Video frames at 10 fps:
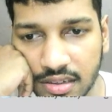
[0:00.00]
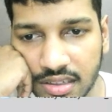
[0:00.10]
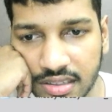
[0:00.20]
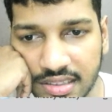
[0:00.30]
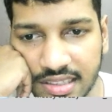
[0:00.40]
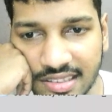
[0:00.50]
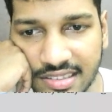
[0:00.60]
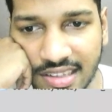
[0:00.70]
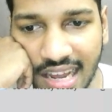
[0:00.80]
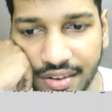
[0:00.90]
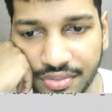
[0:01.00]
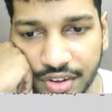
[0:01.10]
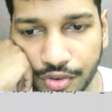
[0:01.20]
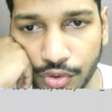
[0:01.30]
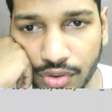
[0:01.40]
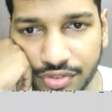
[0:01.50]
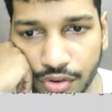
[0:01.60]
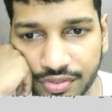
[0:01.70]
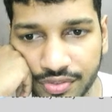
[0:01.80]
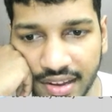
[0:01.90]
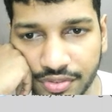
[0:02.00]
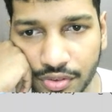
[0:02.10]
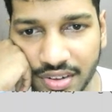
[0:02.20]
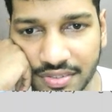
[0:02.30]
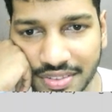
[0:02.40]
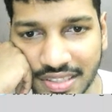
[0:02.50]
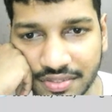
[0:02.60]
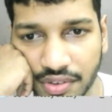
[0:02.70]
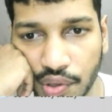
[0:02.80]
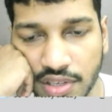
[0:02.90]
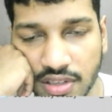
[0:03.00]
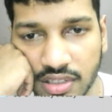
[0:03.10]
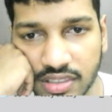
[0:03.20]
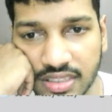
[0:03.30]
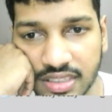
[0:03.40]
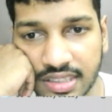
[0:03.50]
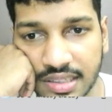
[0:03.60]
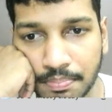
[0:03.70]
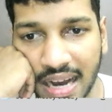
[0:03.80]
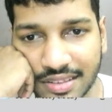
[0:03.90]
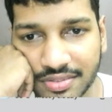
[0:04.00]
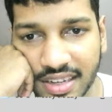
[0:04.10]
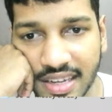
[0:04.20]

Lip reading: This is the 9 feet road, 4 5 4 5 feet pathway.